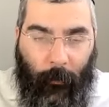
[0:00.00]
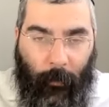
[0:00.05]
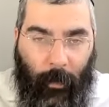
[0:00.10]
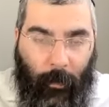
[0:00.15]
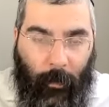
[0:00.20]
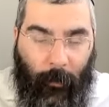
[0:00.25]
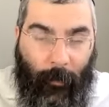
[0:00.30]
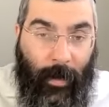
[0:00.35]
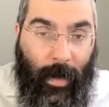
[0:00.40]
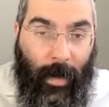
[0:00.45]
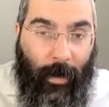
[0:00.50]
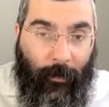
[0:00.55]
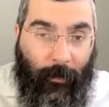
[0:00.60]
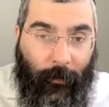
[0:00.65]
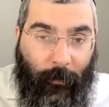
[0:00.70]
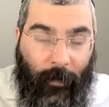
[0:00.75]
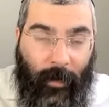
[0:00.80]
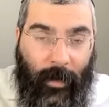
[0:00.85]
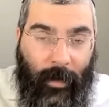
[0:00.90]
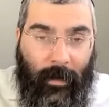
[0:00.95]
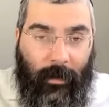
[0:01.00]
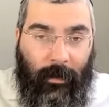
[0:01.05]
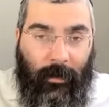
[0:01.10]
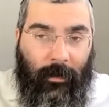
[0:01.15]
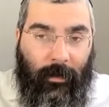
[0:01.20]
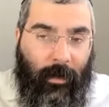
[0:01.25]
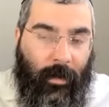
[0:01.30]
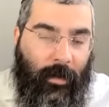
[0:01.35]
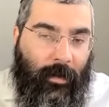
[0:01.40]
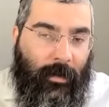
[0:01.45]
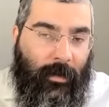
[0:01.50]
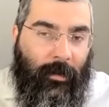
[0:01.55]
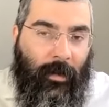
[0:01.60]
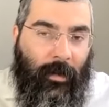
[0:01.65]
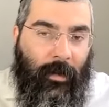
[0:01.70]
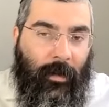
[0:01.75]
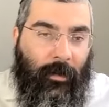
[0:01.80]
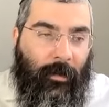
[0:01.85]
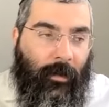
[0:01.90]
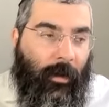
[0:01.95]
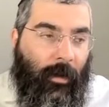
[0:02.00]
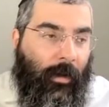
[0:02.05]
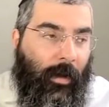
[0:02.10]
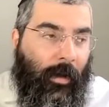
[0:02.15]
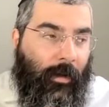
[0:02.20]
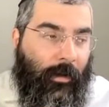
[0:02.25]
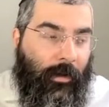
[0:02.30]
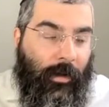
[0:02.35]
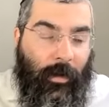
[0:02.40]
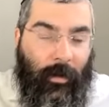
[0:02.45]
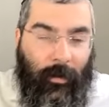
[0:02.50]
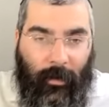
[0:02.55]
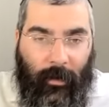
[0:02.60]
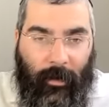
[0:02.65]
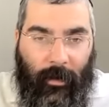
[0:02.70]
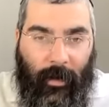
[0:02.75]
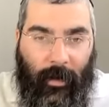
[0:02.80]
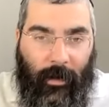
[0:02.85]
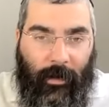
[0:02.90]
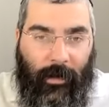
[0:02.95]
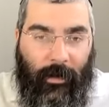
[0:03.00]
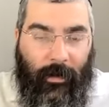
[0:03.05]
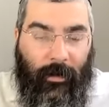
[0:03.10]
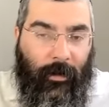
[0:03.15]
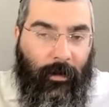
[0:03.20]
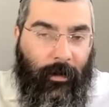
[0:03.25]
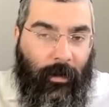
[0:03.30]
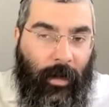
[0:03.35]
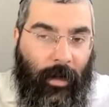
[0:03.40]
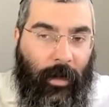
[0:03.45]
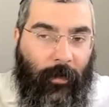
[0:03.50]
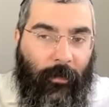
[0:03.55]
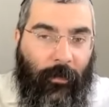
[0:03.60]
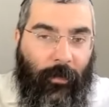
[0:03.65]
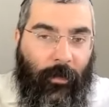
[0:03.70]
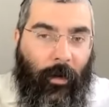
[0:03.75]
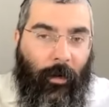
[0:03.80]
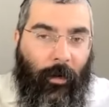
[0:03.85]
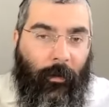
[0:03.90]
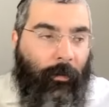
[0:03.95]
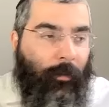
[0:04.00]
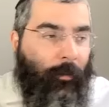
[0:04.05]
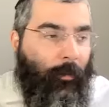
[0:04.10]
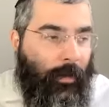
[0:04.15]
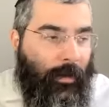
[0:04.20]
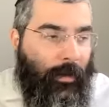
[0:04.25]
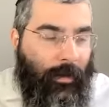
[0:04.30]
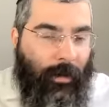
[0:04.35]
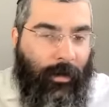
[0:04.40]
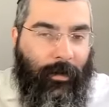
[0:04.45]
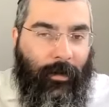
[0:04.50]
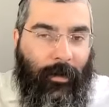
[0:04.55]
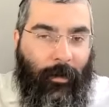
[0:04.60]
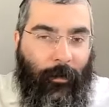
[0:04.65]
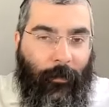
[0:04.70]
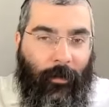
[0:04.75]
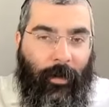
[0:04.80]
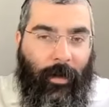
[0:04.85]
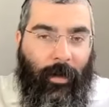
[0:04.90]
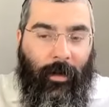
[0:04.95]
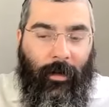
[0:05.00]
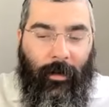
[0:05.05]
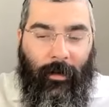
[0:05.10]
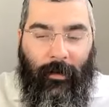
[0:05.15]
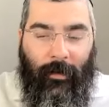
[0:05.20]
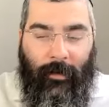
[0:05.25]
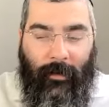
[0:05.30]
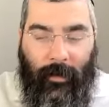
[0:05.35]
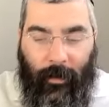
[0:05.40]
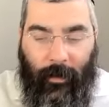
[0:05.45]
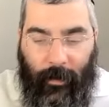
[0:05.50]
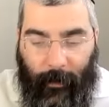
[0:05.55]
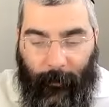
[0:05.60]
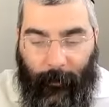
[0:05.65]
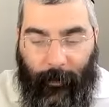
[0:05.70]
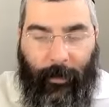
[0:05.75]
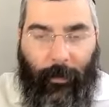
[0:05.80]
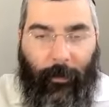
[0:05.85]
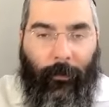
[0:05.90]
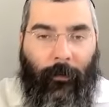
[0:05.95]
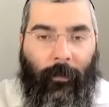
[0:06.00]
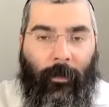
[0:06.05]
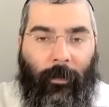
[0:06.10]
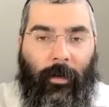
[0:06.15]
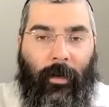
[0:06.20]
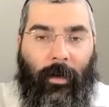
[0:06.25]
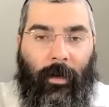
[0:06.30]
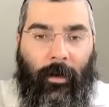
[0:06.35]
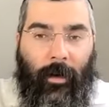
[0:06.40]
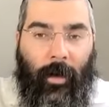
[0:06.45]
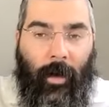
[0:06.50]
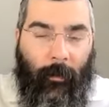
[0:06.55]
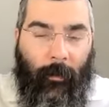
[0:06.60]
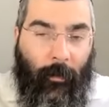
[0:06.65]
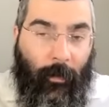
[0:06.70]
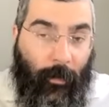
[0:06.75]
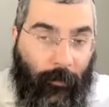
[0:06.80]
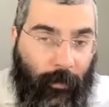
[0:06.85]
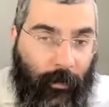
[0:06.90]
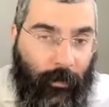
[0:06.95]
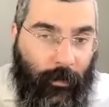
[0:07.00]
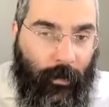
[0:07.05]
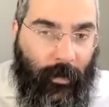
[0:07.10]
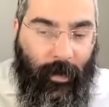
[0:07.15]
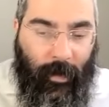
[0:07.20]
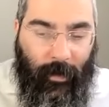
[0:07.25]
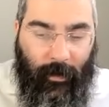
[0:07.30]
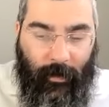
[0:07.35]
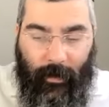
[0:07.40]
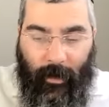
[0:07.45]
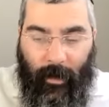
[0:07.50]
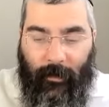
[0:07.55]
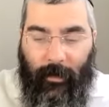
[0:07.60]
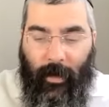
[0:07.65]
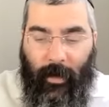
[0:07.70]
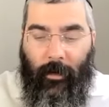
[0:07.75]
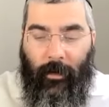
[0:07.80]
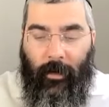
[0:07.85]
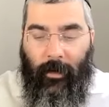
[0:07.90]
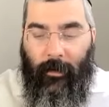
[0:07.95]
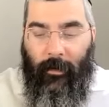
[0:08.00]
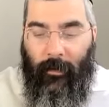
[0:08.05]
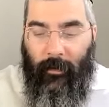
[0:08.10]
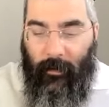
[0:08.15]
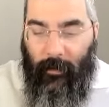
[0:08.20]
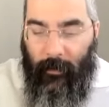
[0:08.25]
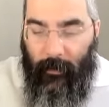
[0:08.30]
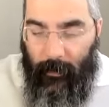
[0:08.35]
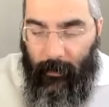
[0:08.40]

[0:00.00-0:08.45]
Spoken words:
we would be able to feel this interconnection, even though we're not over there necessarily, and we don't feel that. We have to know that that's how it is.